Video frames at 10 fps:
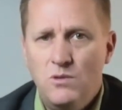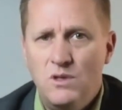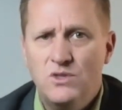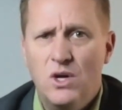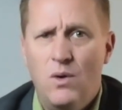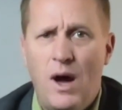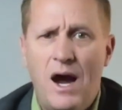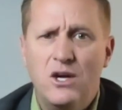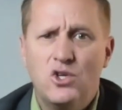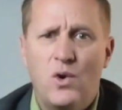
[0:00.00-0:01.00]
So
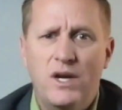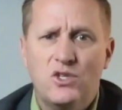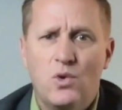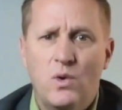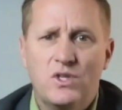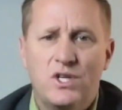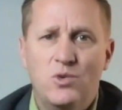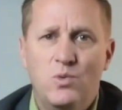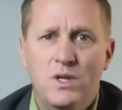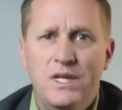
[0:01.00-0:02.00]
higher credit scores
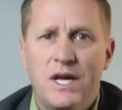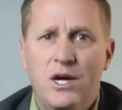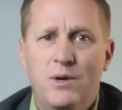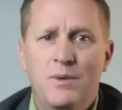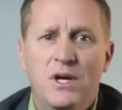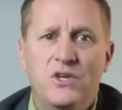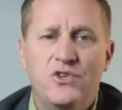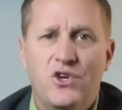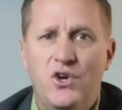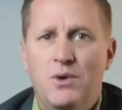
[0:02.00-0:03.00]
can really help
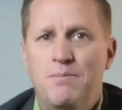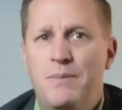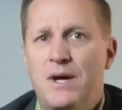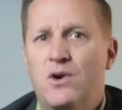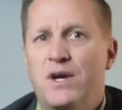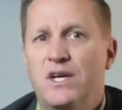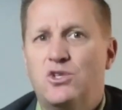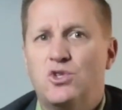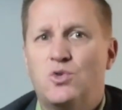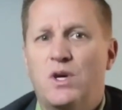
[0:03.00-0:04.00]
secure better
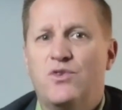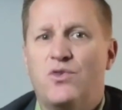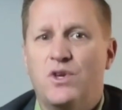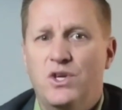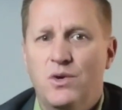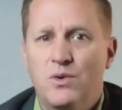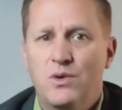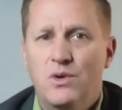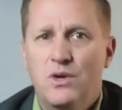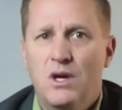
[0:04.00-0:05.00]
interest rates for you.
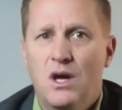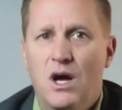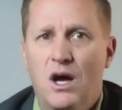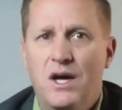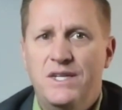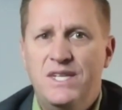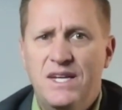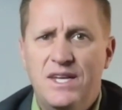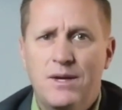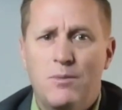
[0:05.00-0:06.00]
Debt
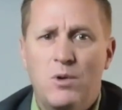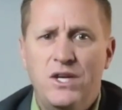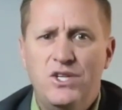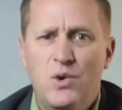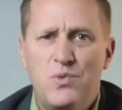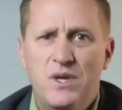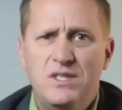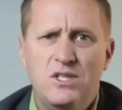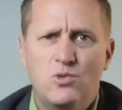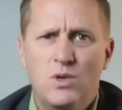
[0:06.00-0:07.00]
to income ratio, this
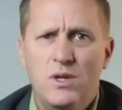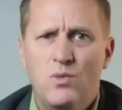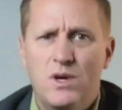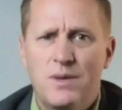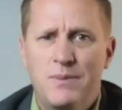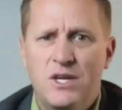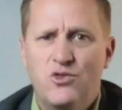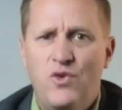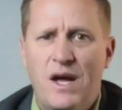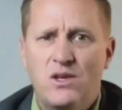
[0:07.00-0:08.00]
is really one of the
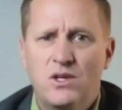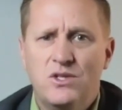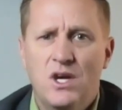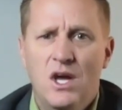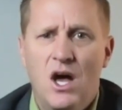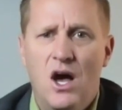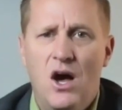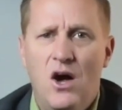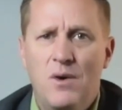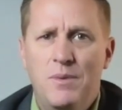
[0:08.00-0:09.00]
biggest factors
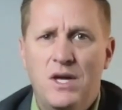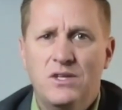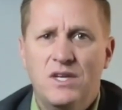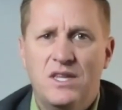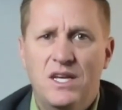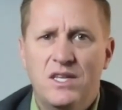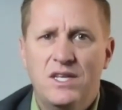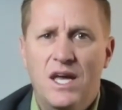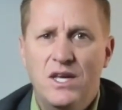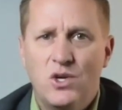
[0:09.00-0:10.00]
because at the end of the
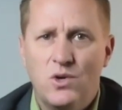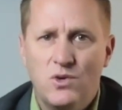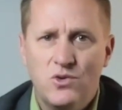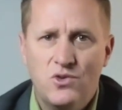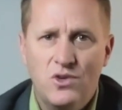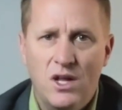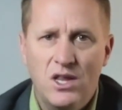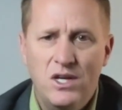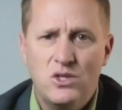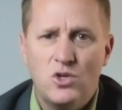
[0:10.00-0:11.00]
day, your
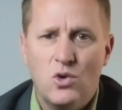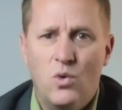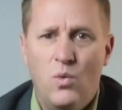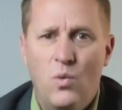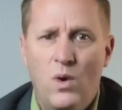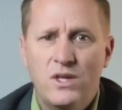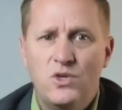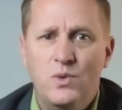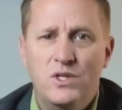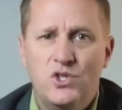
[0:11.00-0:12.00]
lenders are going to want
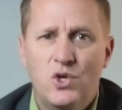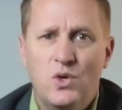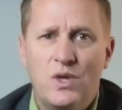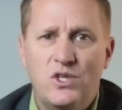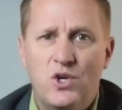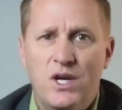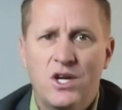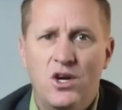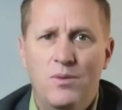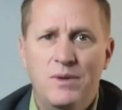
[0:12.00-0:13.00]
to ensure that your
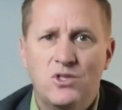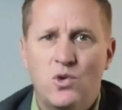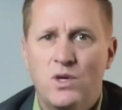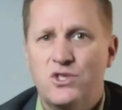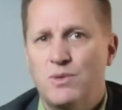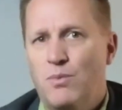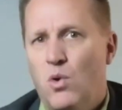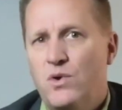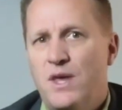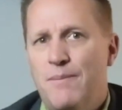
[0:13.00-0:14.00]
income is going to
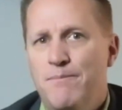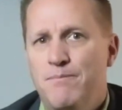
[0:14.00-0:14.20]
support that